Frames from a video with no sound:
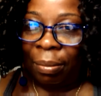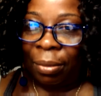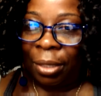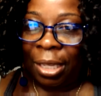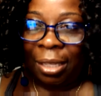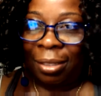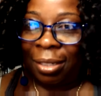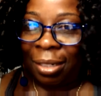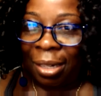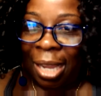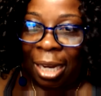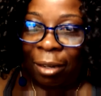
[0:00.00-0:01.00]
killed in the
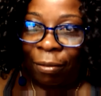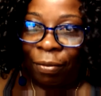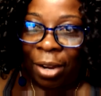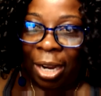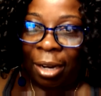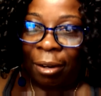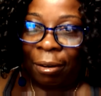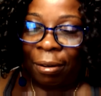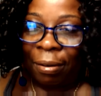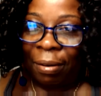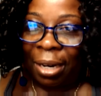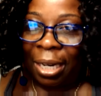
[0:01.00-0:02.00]
line of fire,
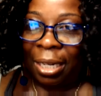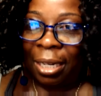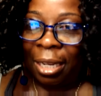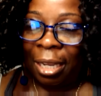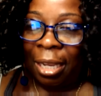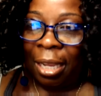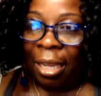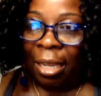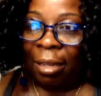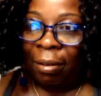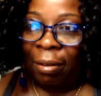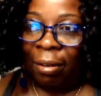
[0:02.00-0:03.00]
right?
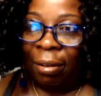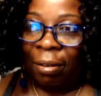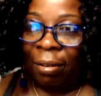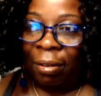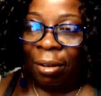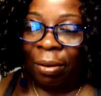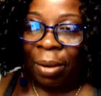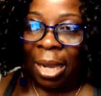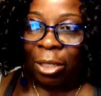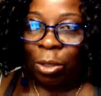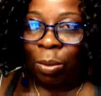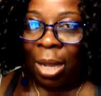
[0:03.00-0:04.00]
In
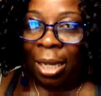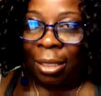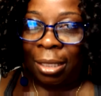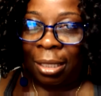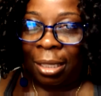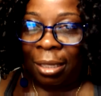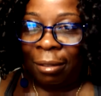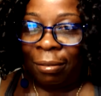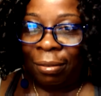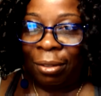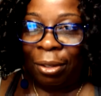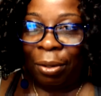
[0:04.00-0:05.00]
actuality,
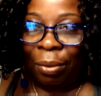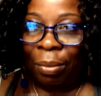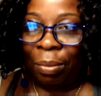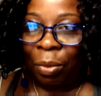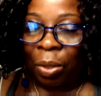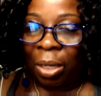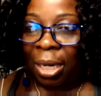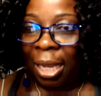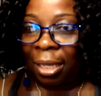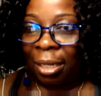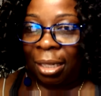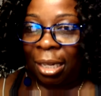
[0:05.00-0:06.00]
more than
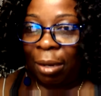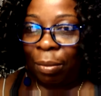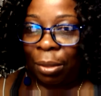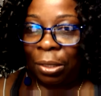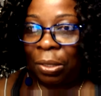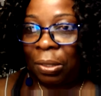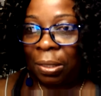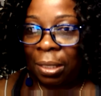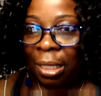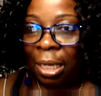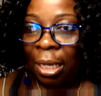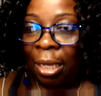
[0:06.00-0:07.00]
likely they were
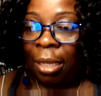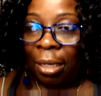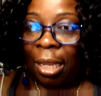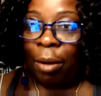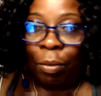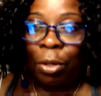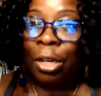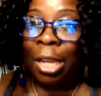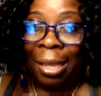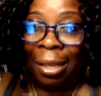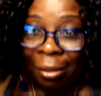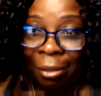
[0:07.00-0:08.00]

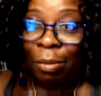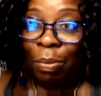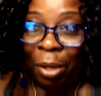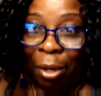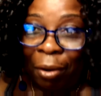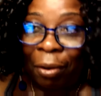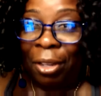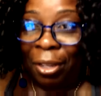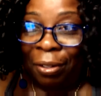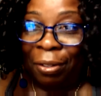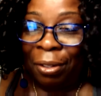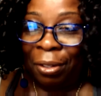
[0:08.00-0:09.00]
killed,
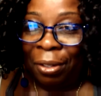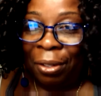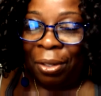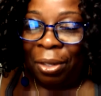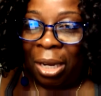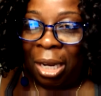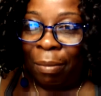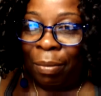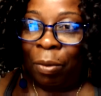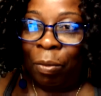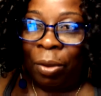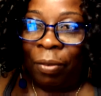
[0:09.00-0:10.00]
period.
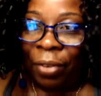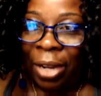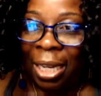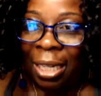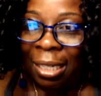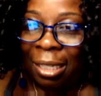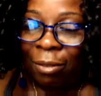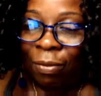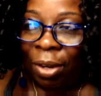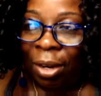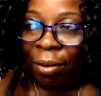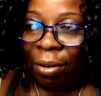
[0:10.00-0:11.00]
But we find these
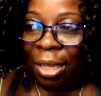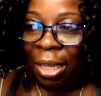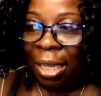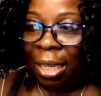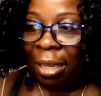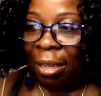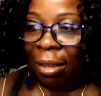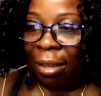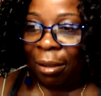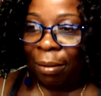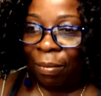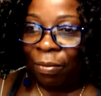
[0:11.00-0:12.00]
very
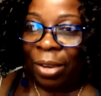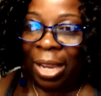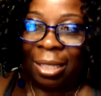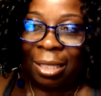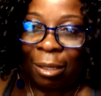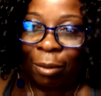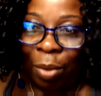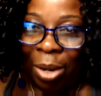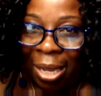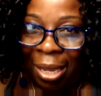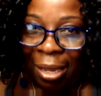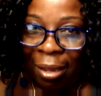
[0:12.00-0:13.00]
fancy
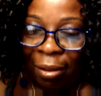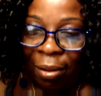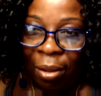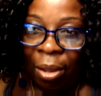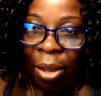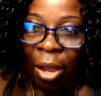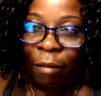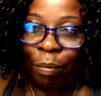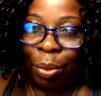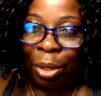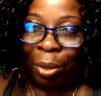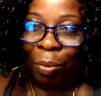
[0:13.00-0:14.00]
way of
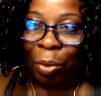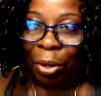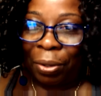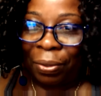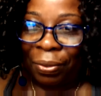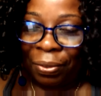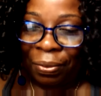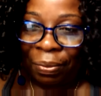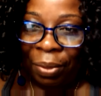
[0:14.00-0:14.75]
putting words.